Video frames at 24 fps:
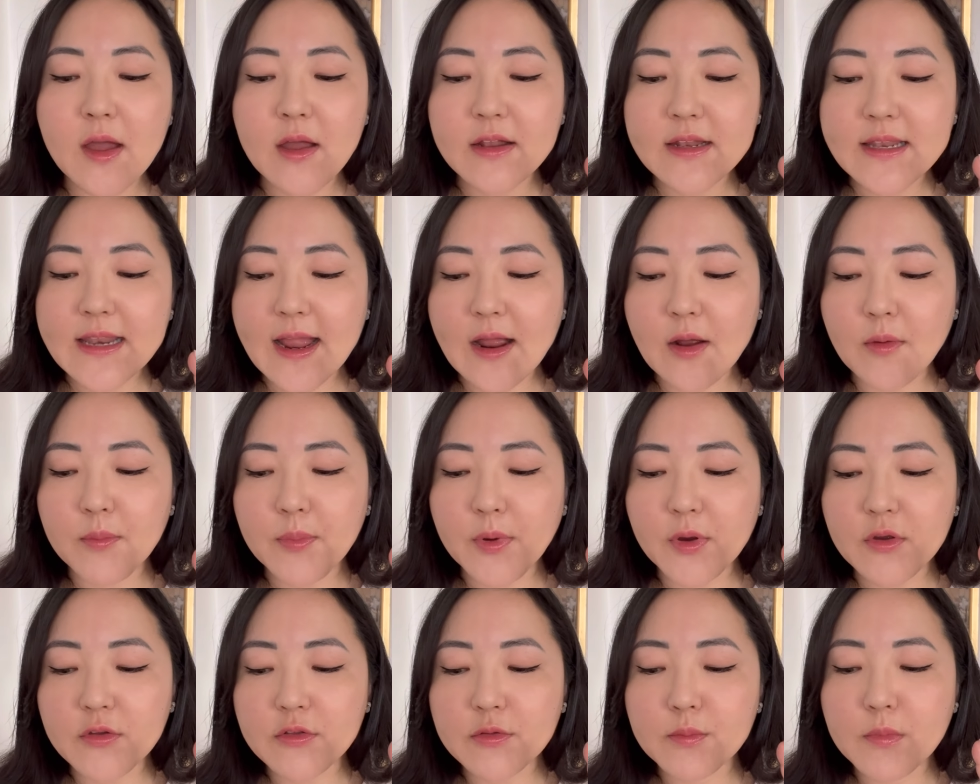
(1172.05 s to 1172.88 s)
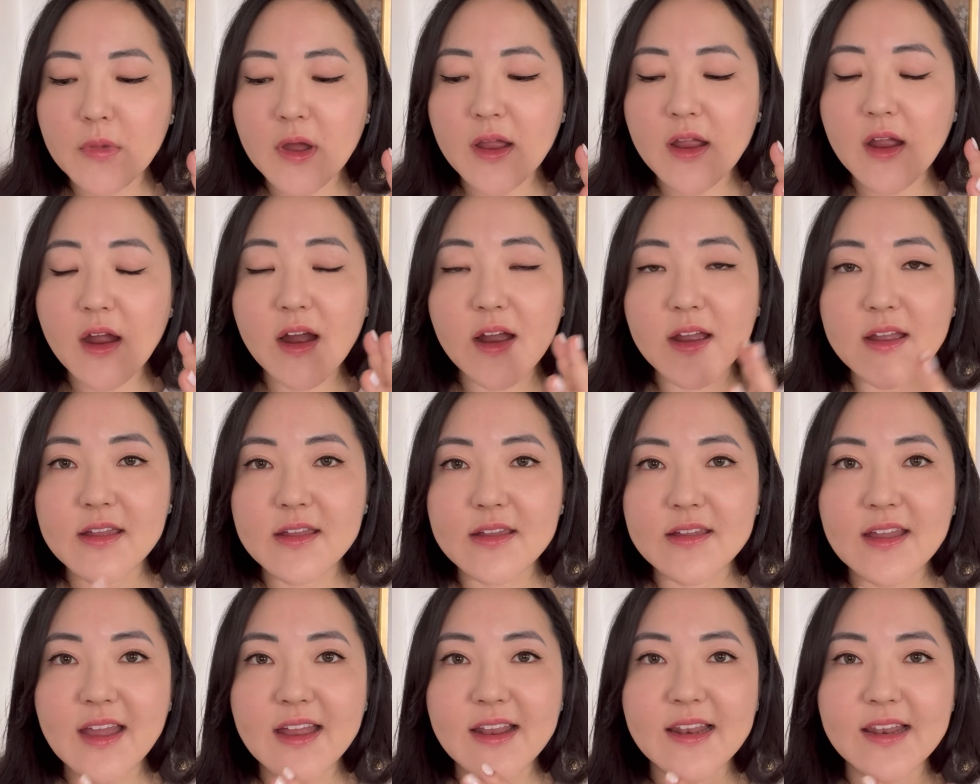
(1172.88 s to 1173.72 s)
Now both my
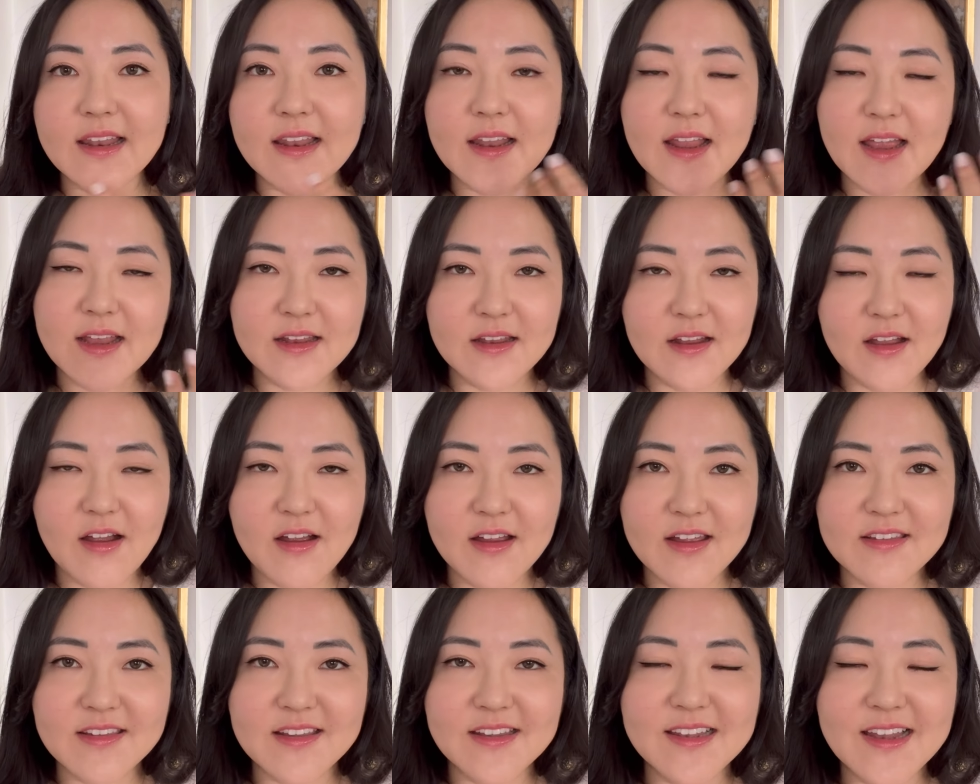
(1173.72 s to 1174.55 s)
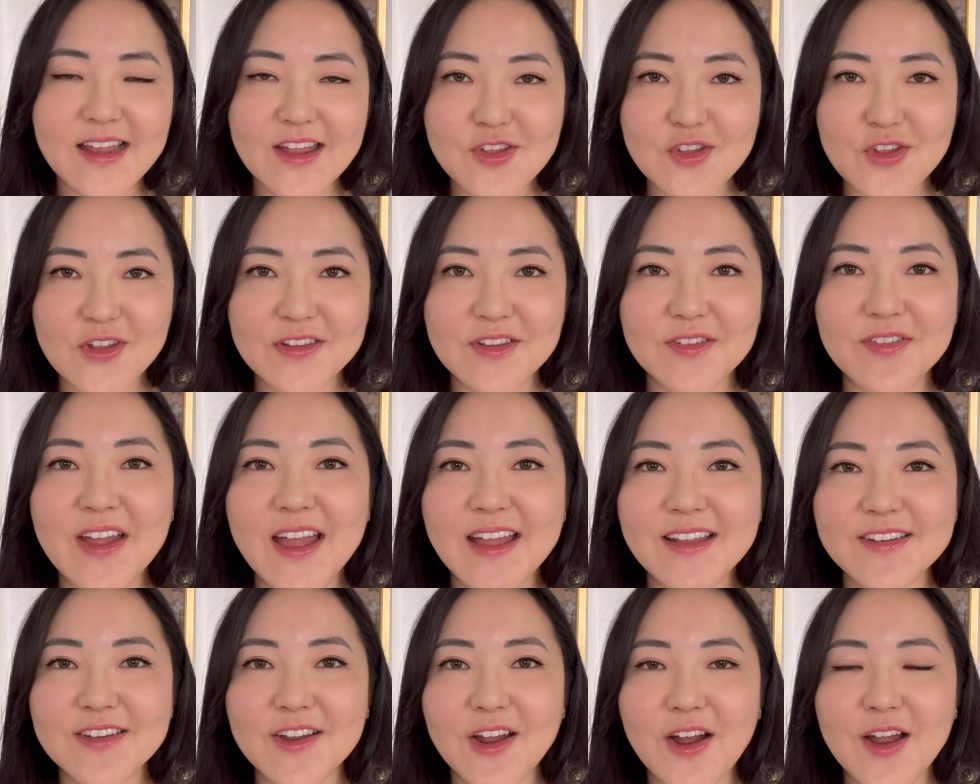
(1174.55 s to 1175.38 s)
eye and eyes and lashes have
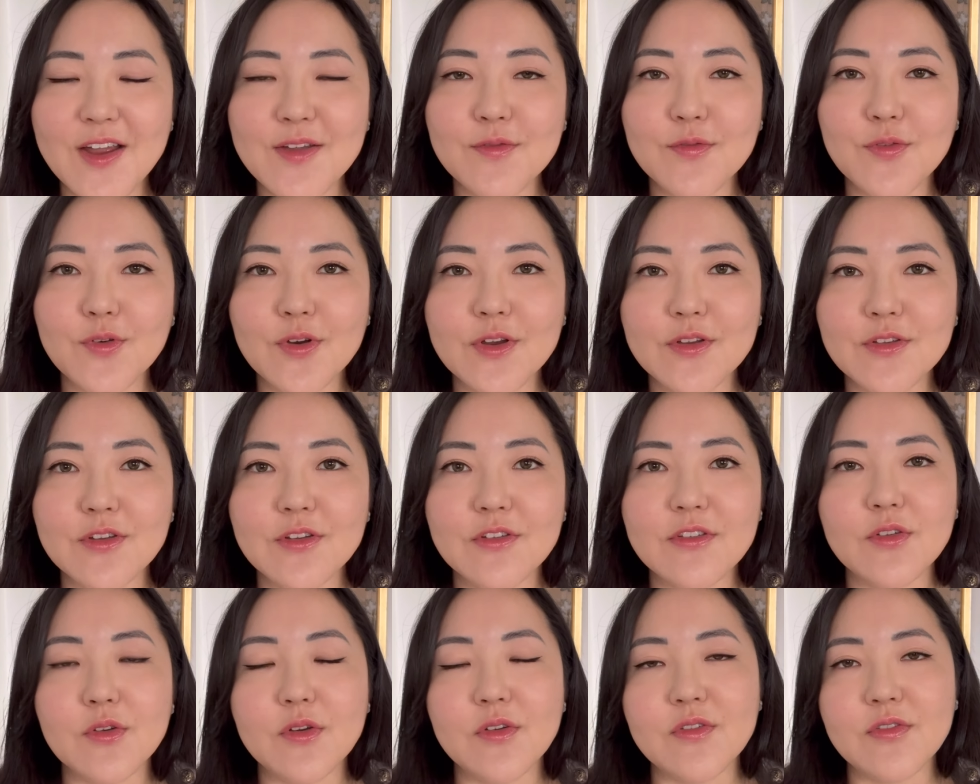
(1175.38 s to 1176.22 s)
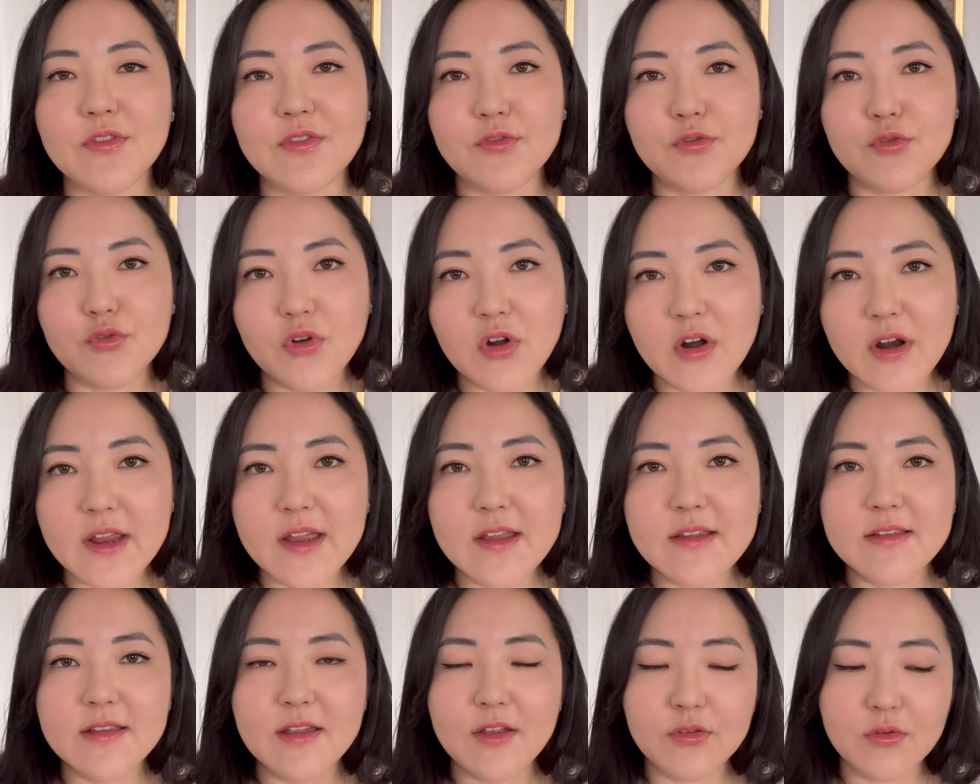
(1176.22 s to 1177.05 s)
had time for it to sort of dry
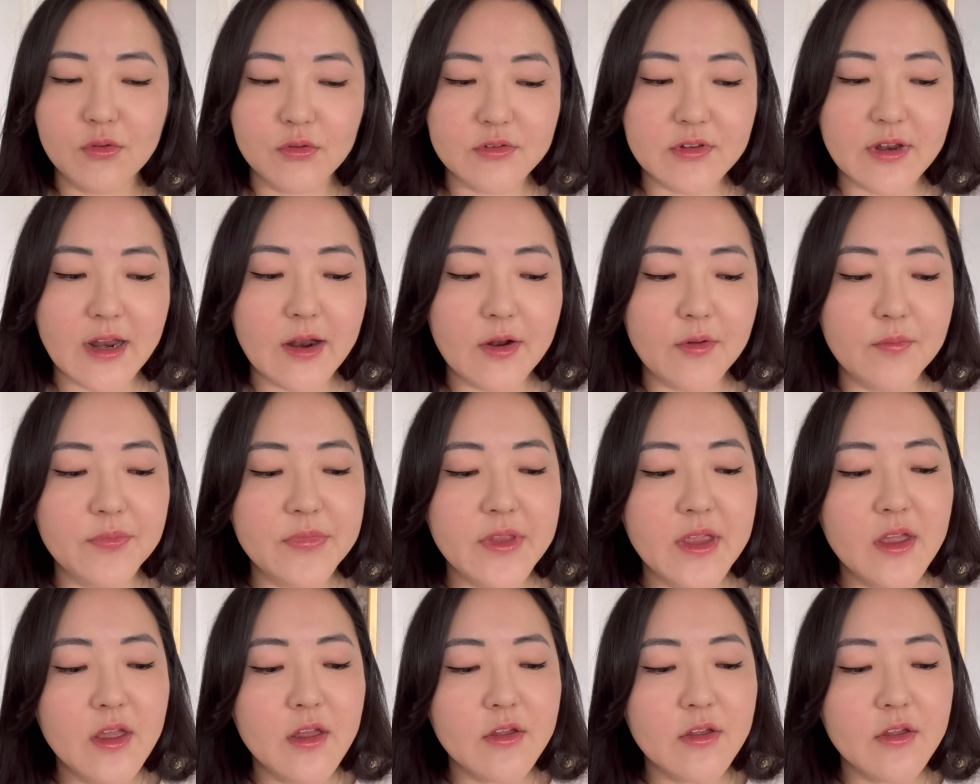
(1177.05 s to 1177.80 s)
and settle down,